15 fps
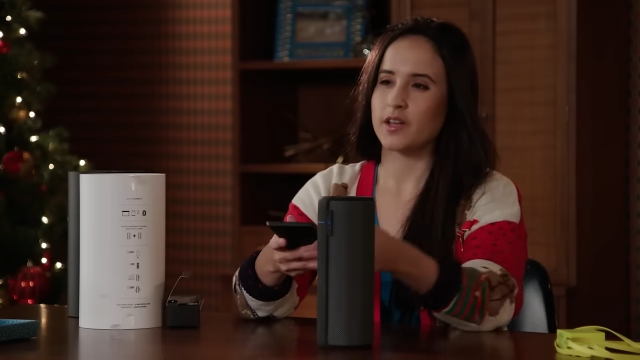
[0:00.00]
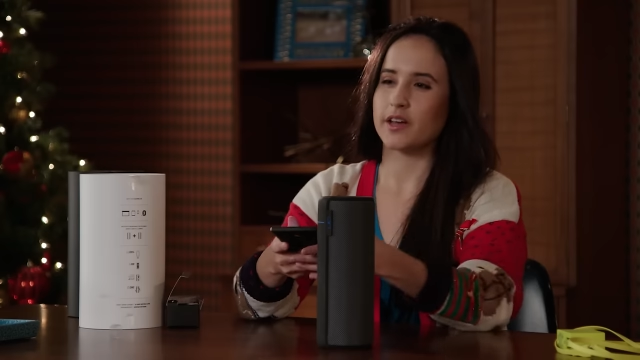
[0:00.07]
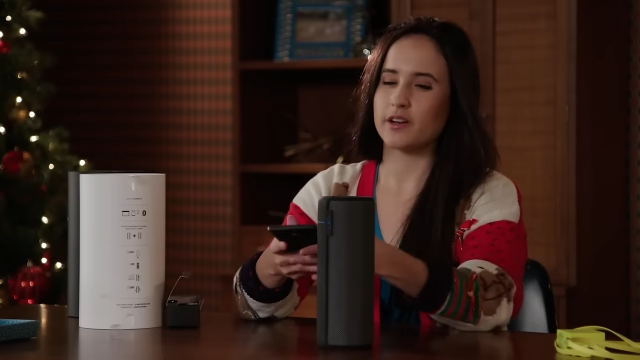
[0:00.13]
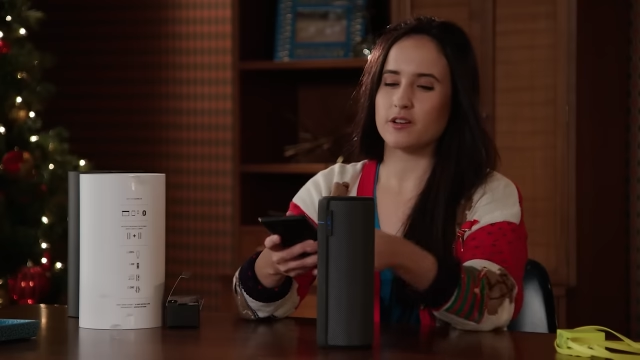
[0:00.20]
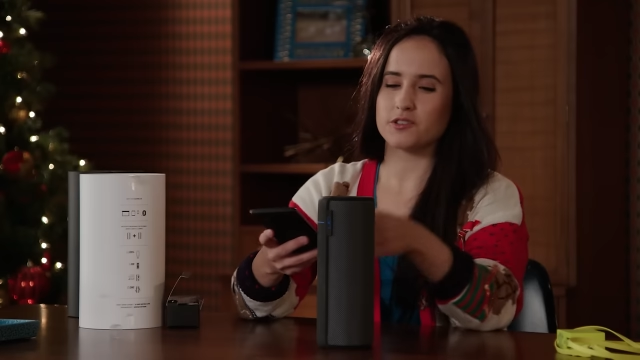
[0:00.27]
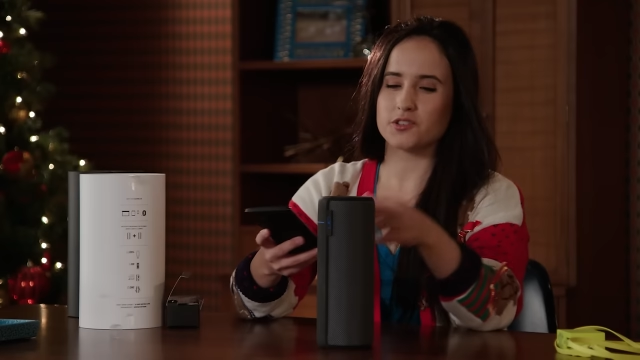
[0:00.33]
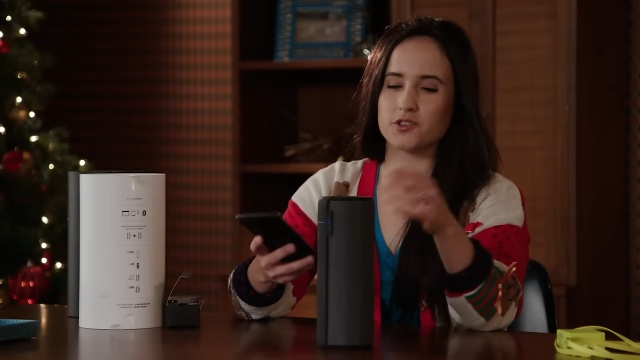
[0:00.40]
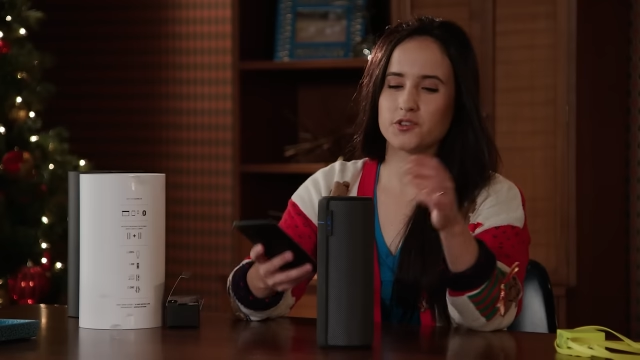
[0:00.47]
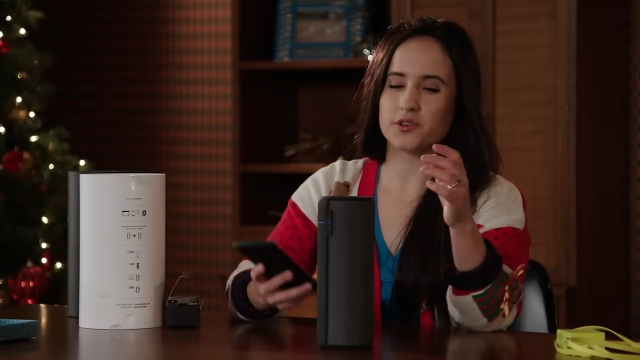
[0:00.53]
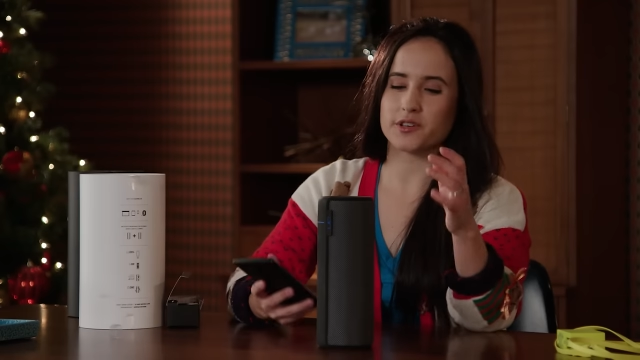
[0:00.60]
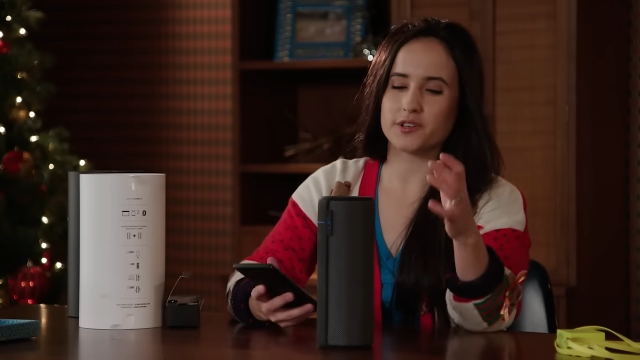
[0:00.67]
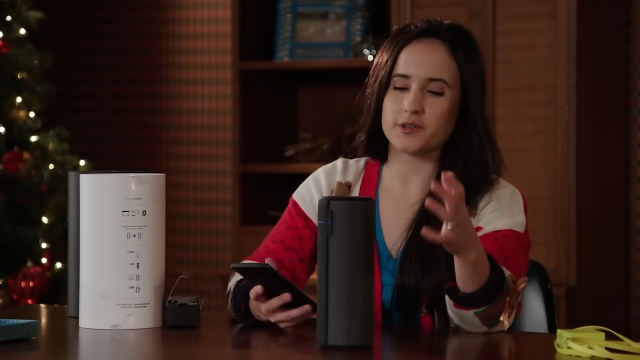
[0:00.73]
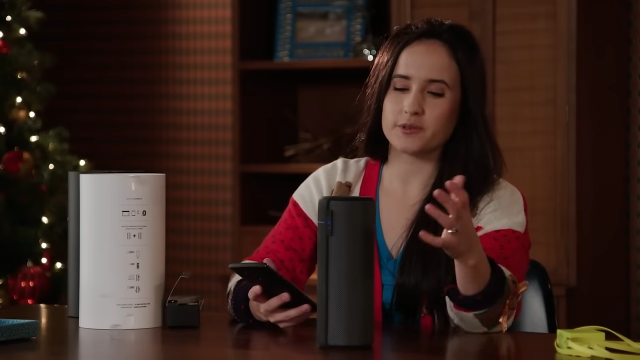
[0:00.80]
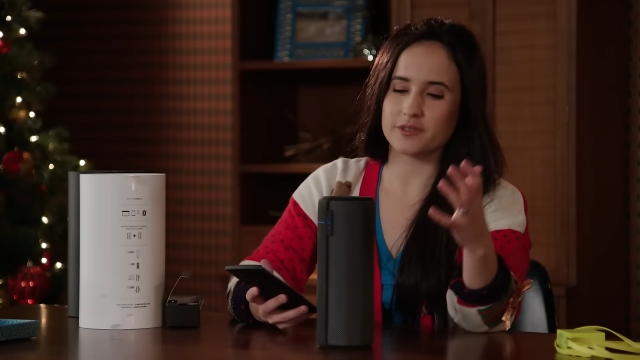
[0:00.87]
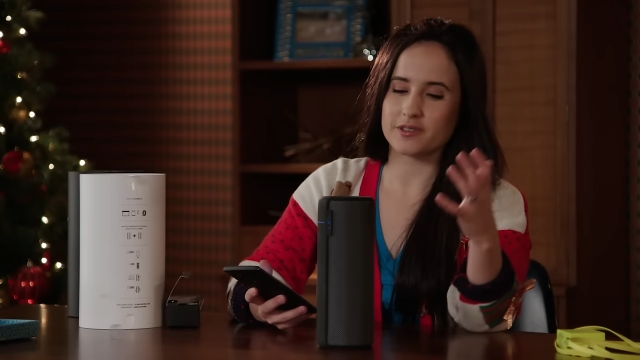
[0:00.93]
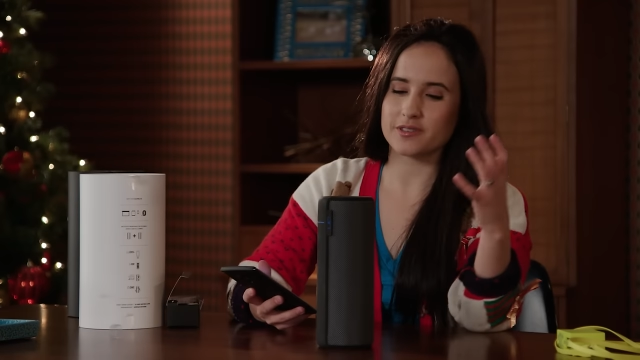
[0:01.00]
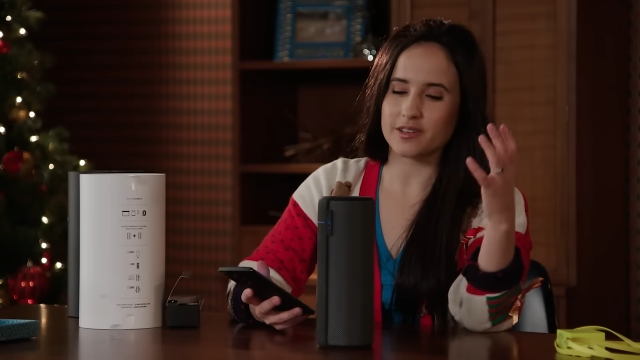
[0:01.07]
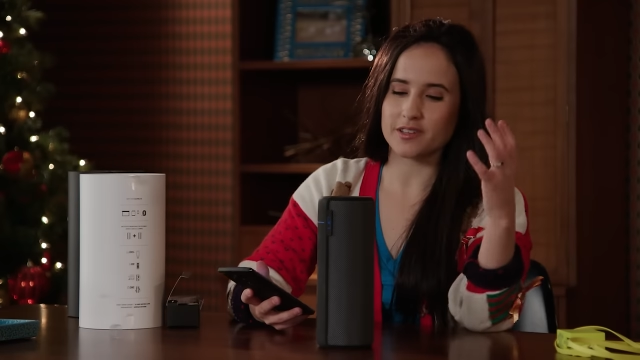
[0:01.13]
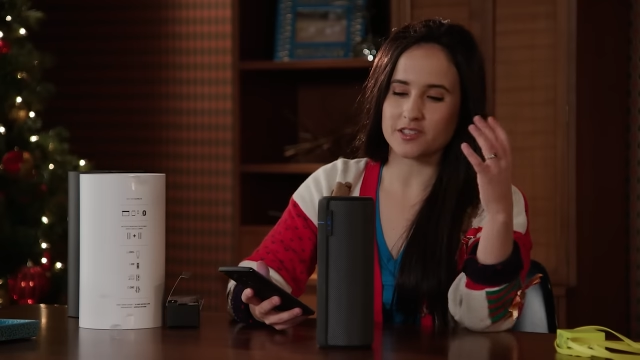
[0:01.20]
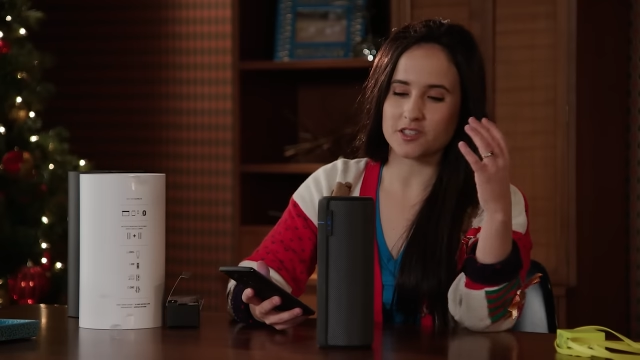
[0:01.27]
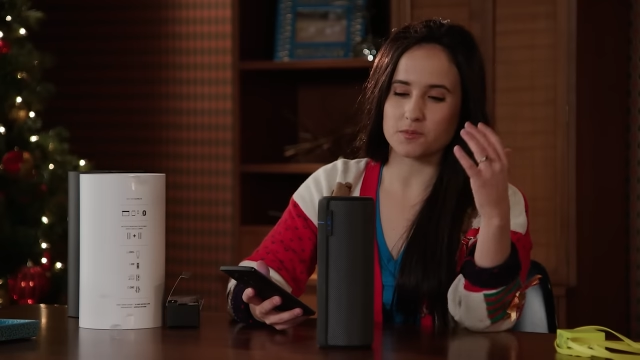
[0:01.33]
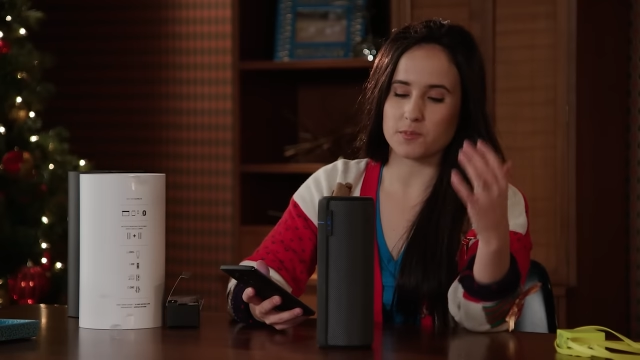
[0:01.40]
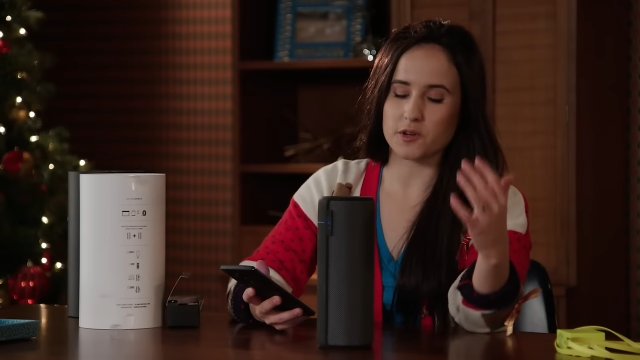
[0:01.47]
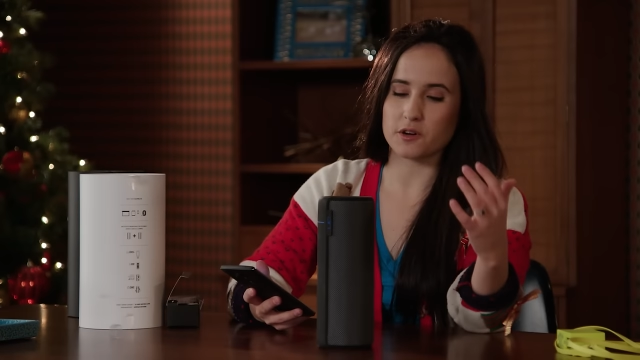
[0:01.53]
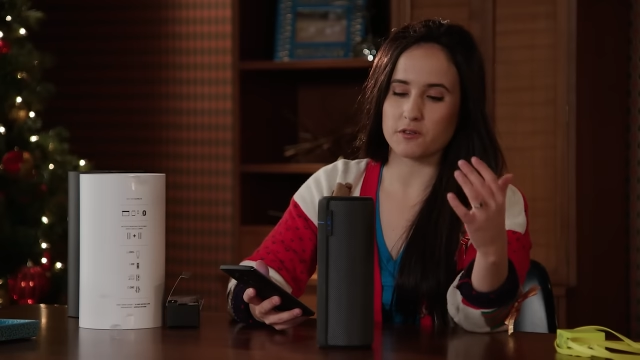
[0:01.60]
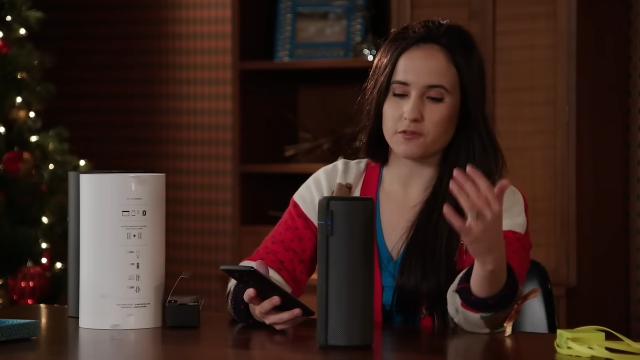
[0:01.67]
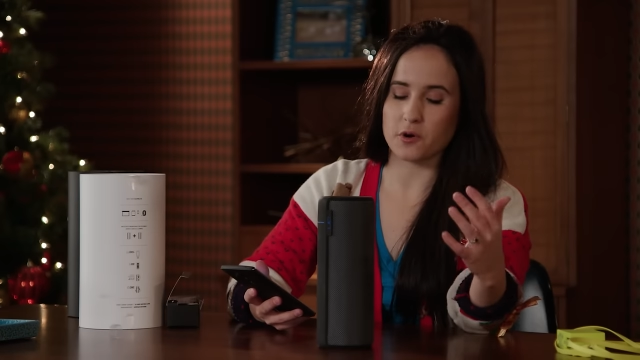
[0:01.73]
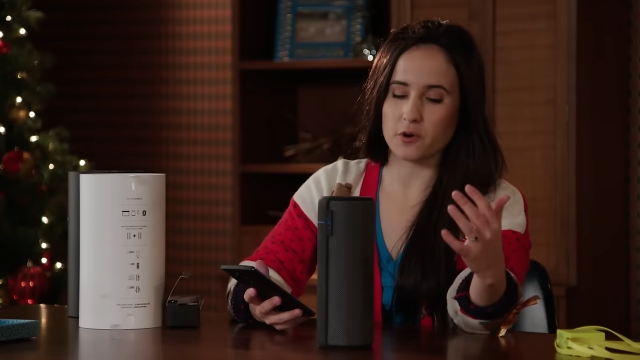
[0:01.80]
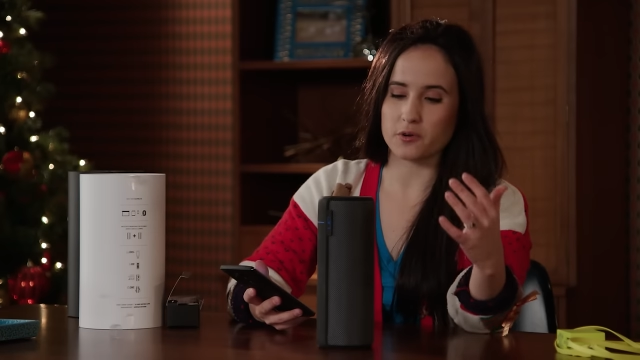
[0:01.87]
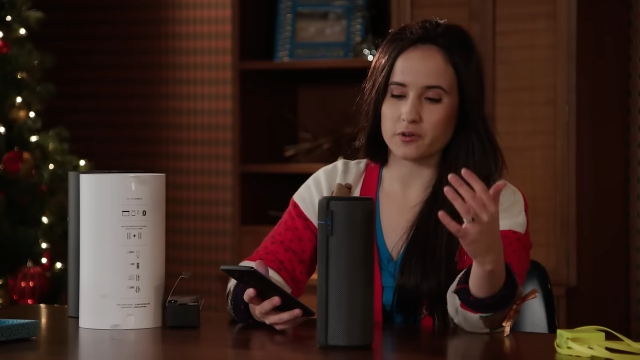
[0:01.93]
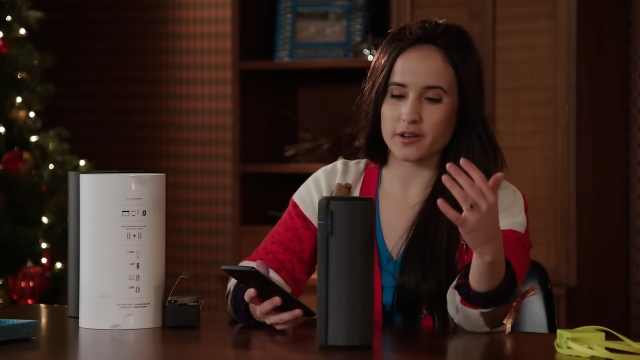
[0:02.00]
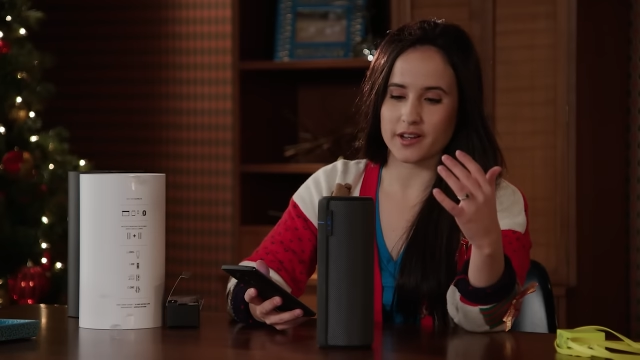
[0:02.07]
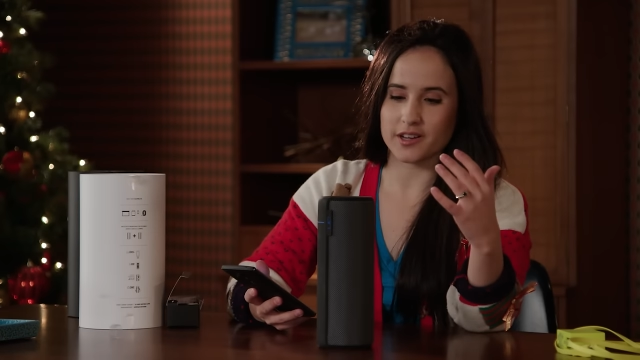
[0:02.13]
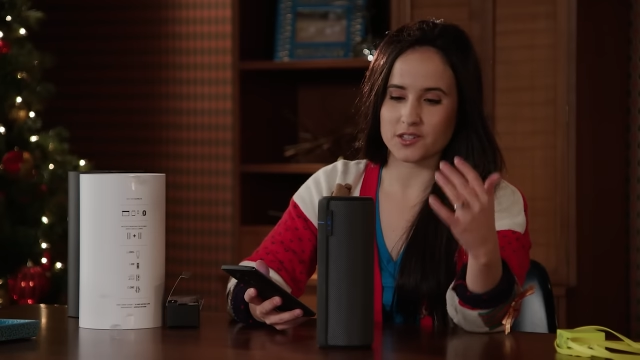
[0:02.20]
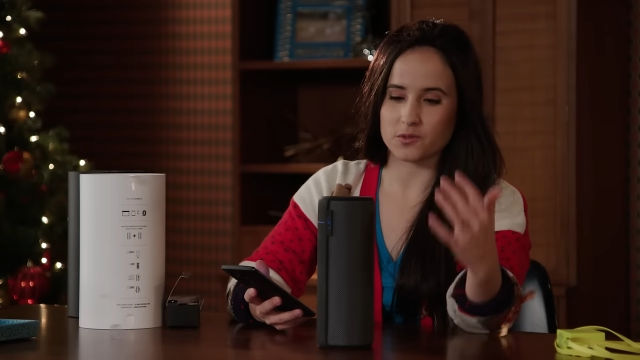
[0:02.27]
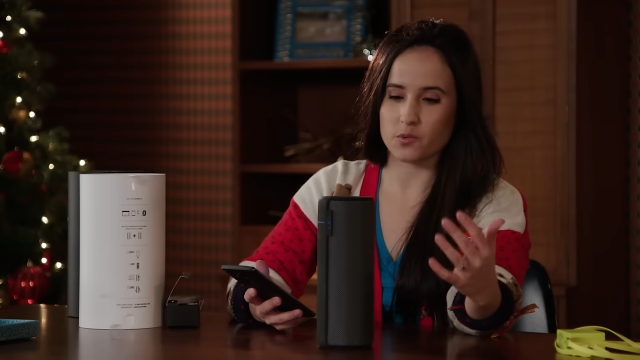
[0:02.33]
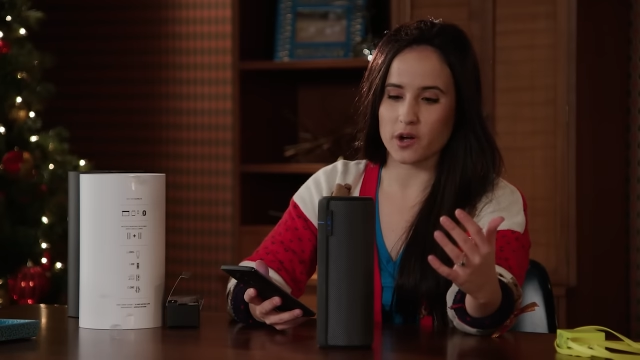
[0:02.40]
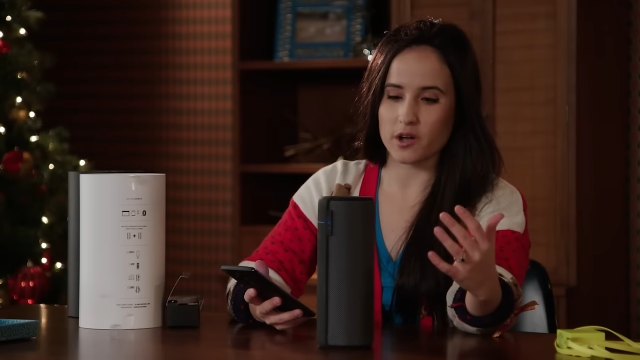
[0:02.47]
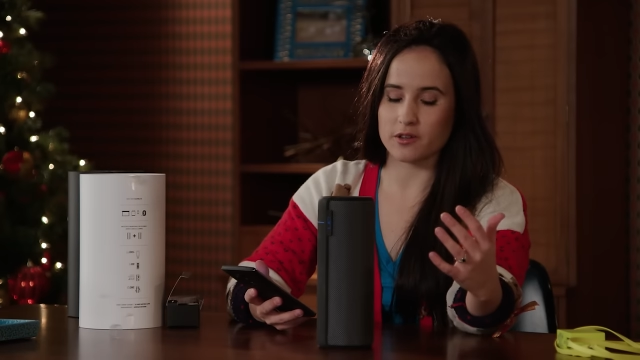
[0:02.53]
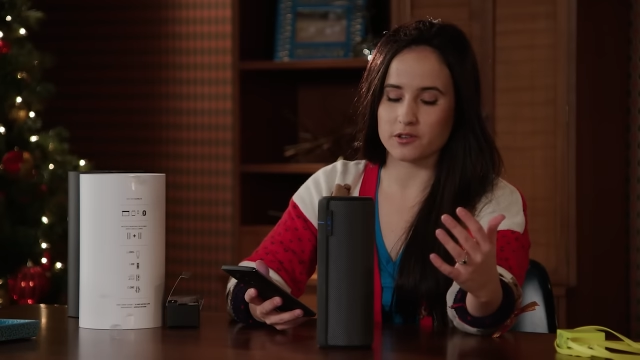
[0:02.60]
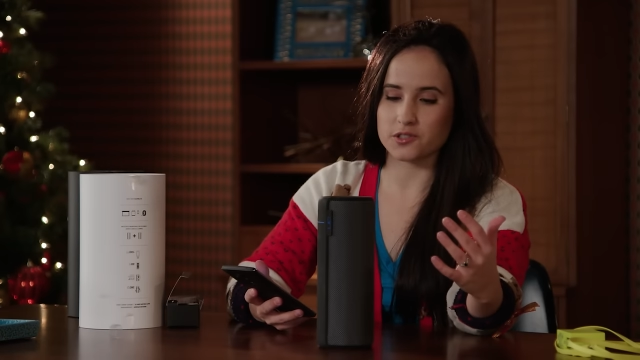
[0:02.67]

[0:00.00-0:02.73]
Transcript: And also you can use this as a speakerphone as well.